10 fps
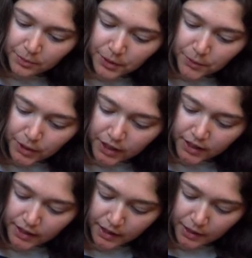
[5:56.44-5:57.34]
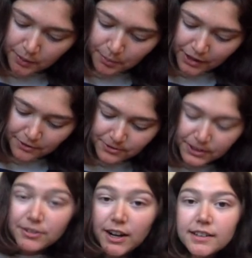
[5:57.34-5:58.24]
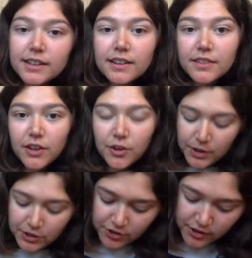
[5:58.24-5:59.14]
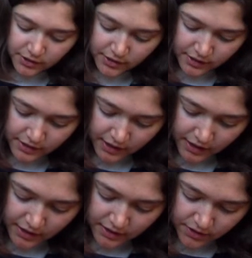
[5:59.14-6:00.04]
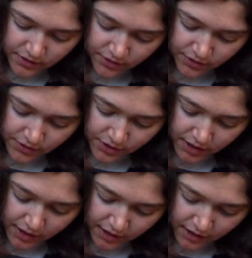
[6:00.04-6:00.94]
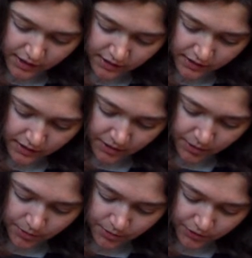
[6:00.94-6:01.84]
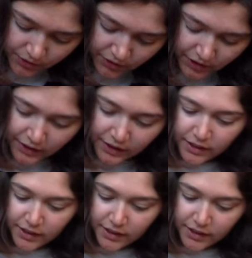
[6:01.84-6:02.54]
my work by rewriting the equation. Negative 3x equals 15.